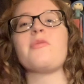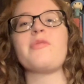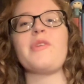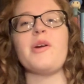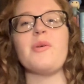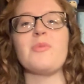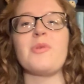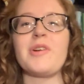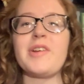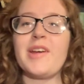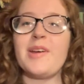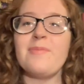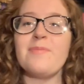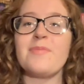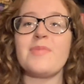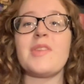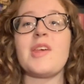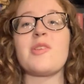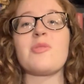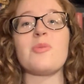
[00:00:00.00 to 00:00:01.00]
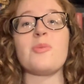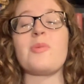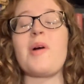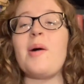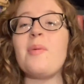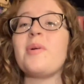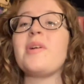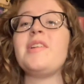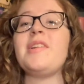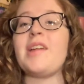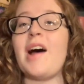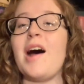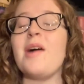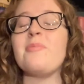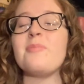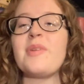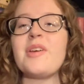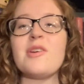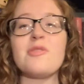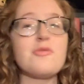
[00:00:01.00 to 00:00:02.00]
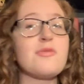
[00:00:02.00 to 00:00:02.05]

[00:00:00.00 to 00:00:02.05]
fair warning, this will probably not be a